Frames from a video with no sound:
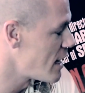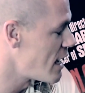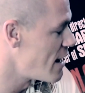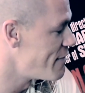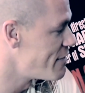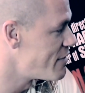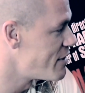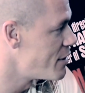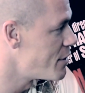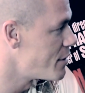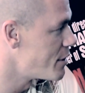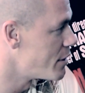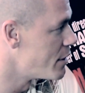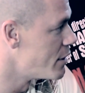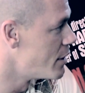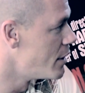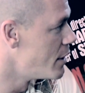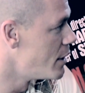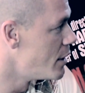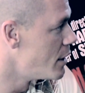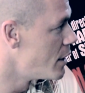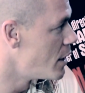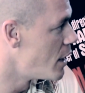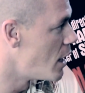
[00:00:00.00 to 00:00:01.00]
live theater.
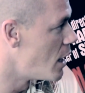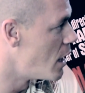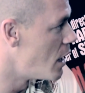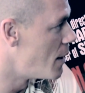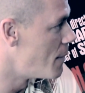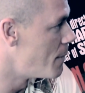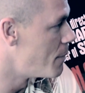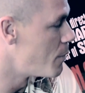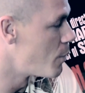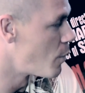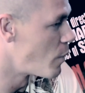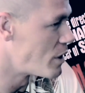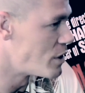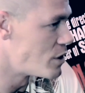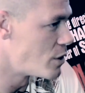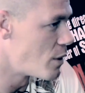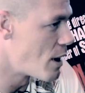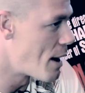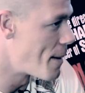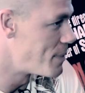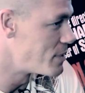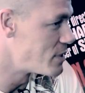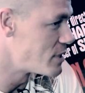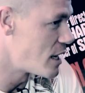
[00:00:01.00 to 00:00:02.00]
We
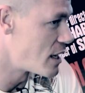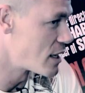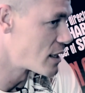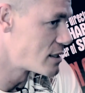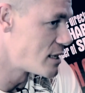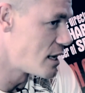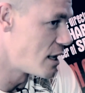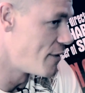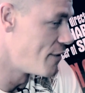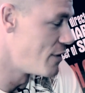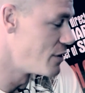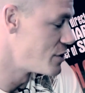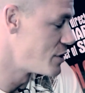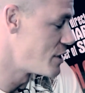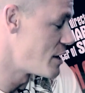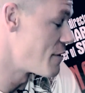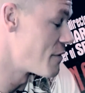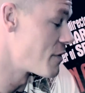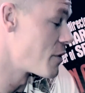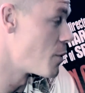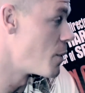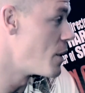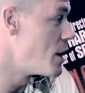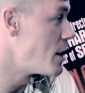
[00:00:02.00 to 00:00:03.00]
do episodic television
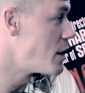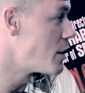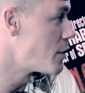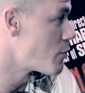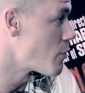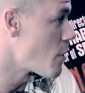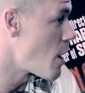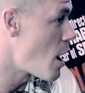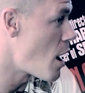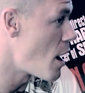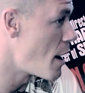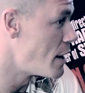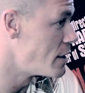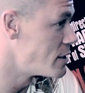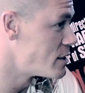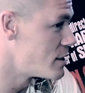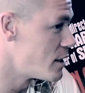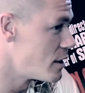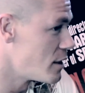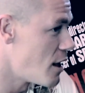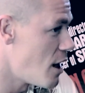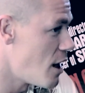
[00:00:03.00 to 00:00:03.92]
every week. Raw is the